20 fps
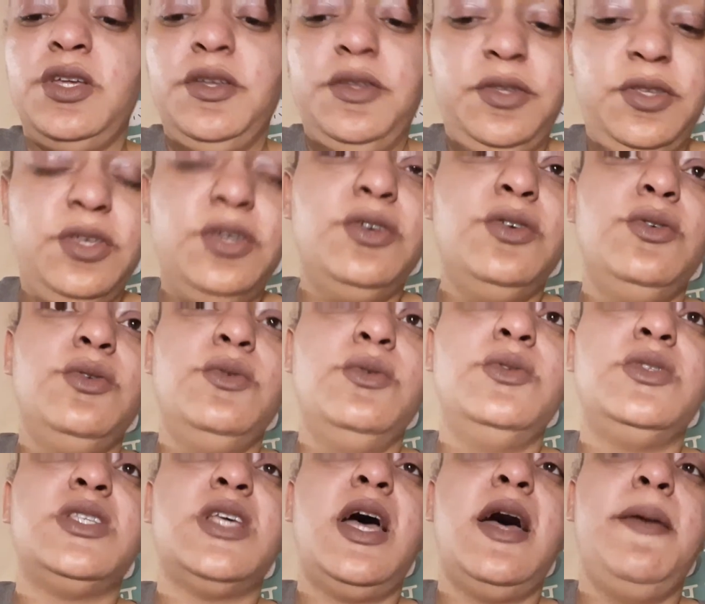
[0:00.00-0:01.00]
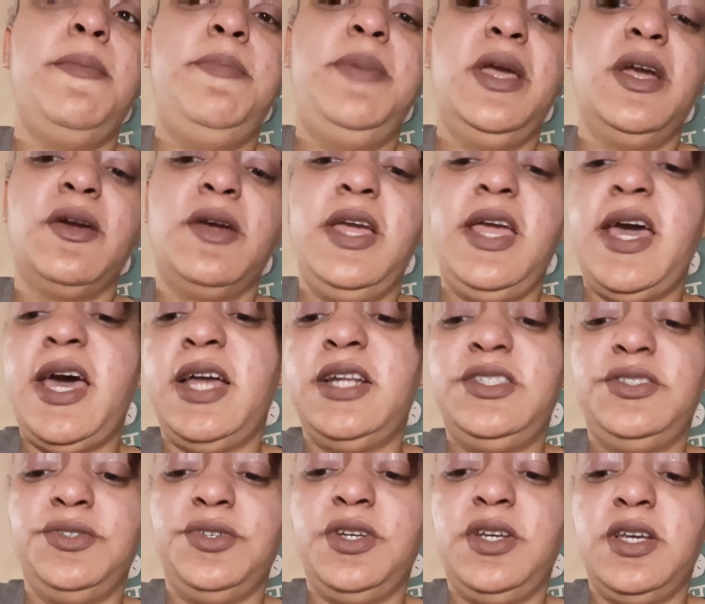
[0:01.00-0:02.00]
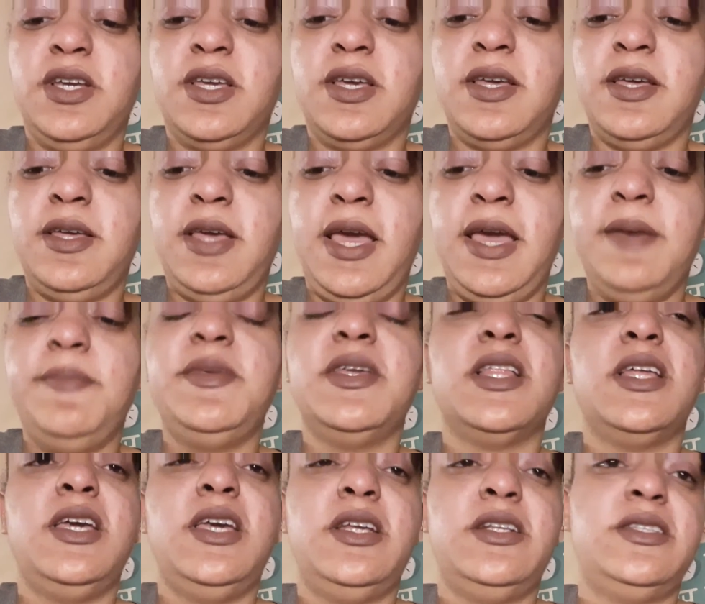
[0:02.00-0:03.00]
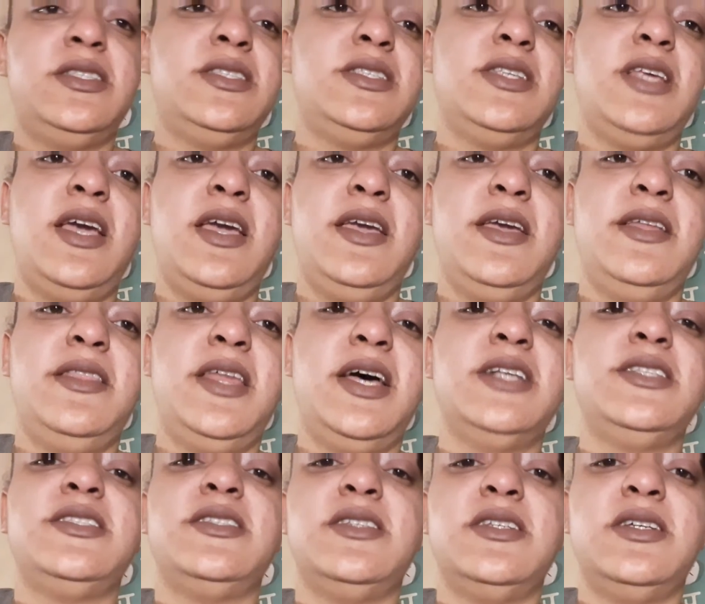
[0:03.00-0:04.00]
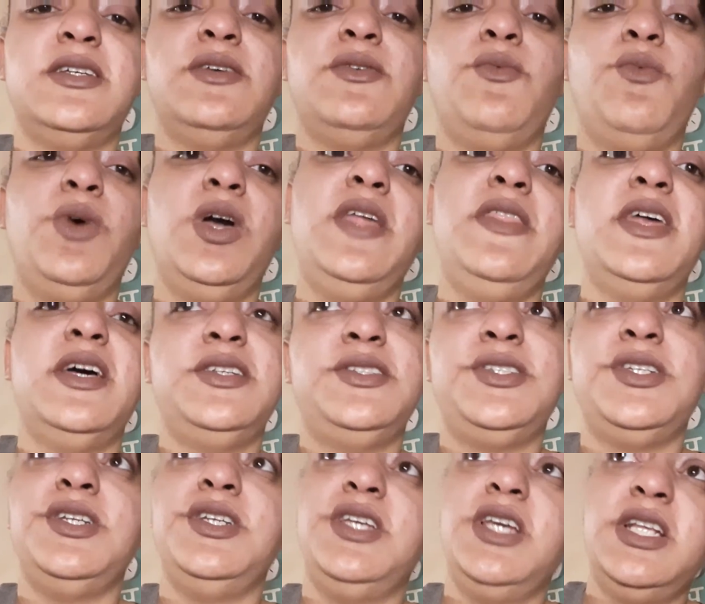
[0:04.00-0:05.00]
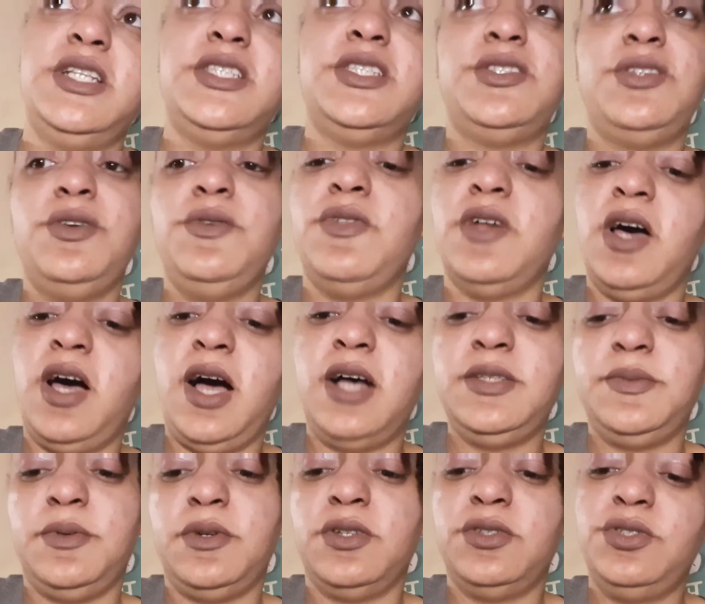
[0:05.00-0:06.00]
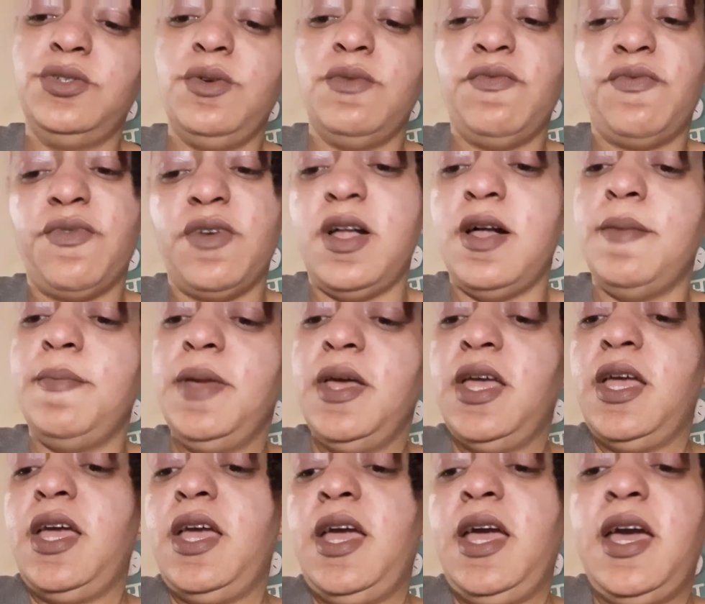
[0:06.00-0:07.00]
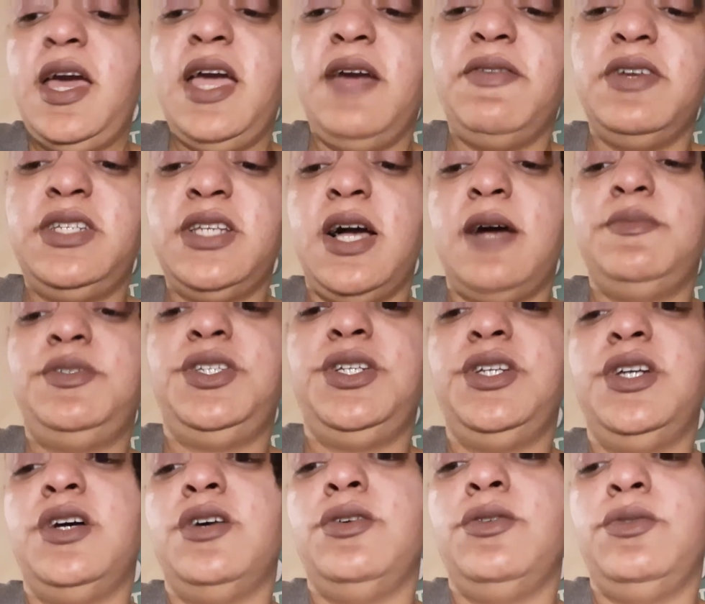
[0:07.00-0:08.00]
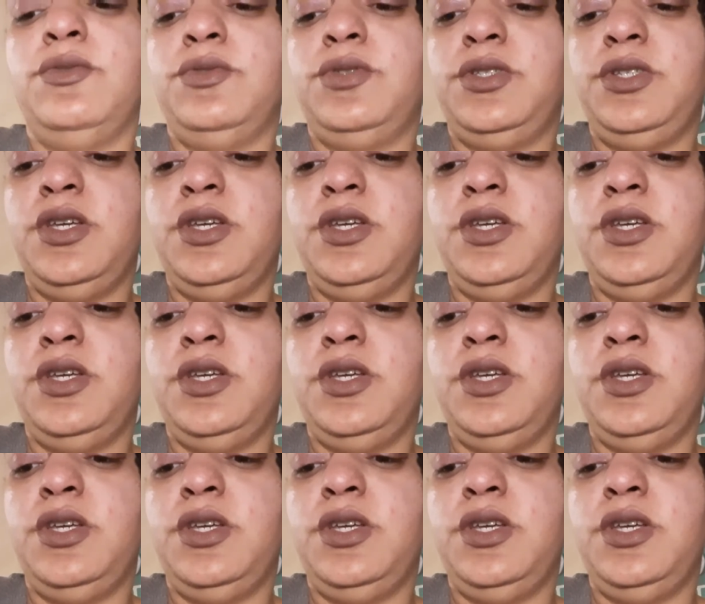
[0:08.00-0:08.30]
use a bariatric ambulance, and that's the way that she gets to the hospital, to and from, every time she goes,